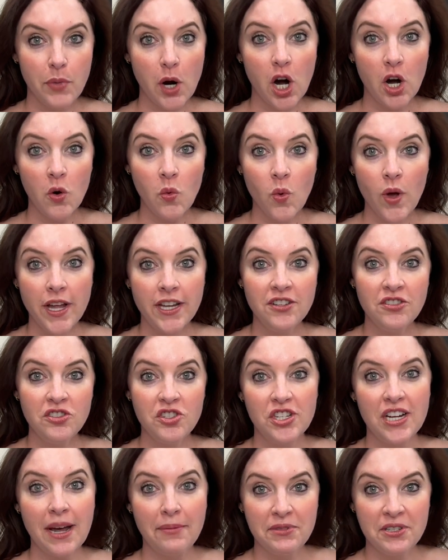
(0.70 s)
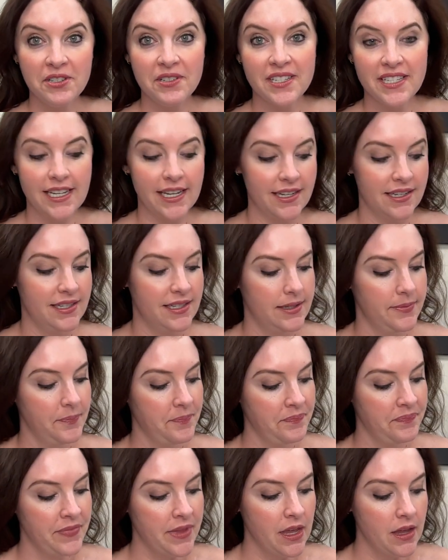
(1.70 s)
Part 1, Chapter 6.
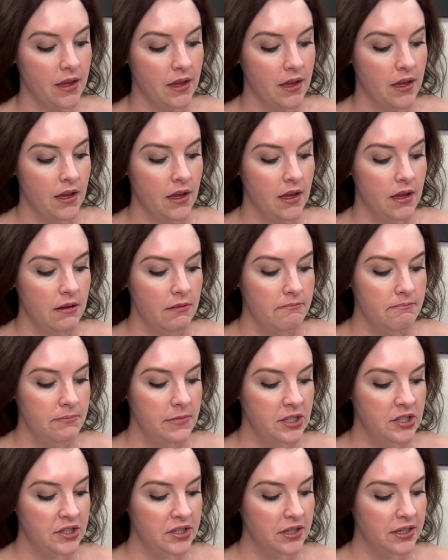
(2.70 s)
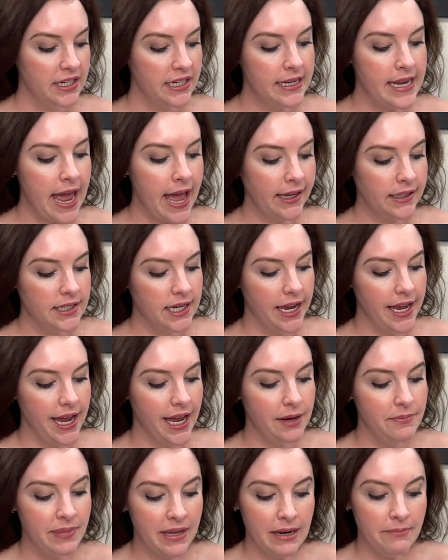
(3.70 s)
Mr. Connect
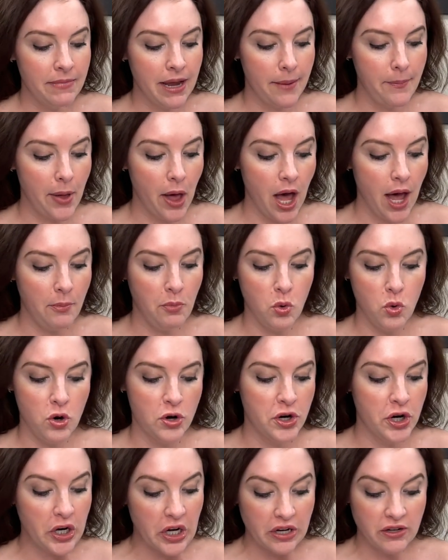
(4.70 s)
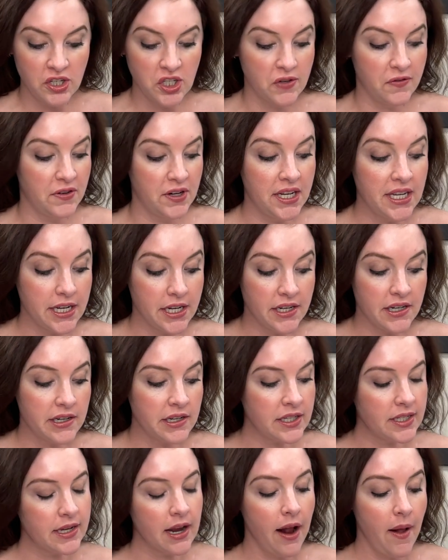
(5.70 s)
had been my Pop Warner coach for
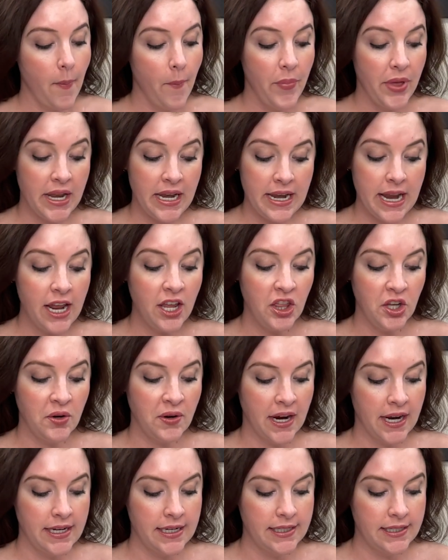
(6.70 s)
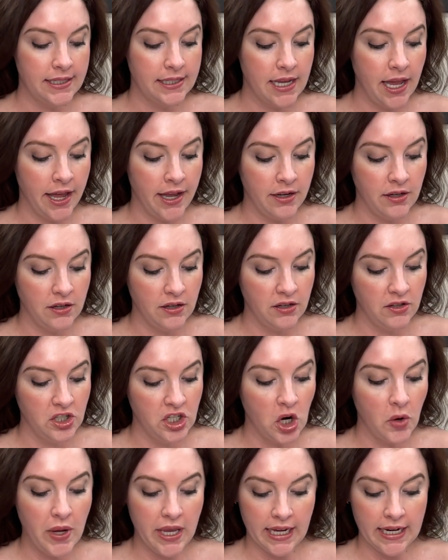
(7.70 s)
years, but in eighth grade, his son,
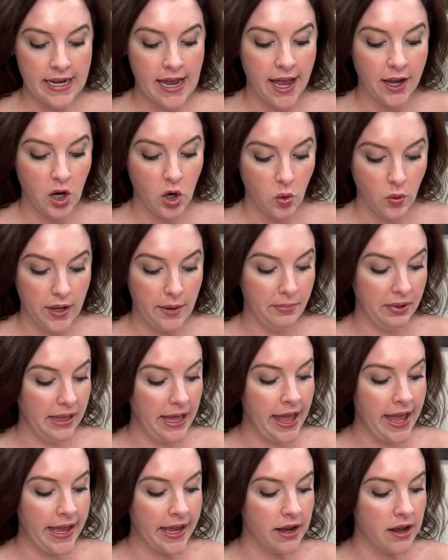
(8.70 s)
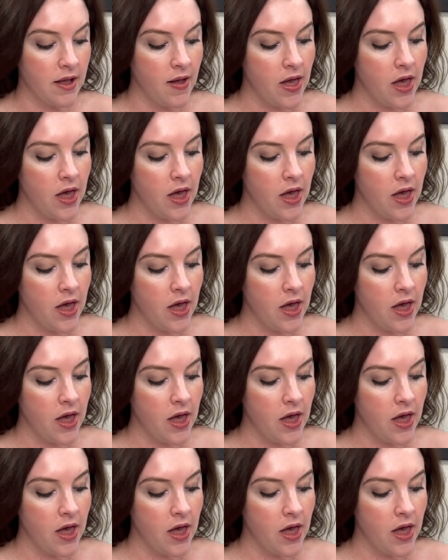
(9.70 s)
Joey Connect, quit playing.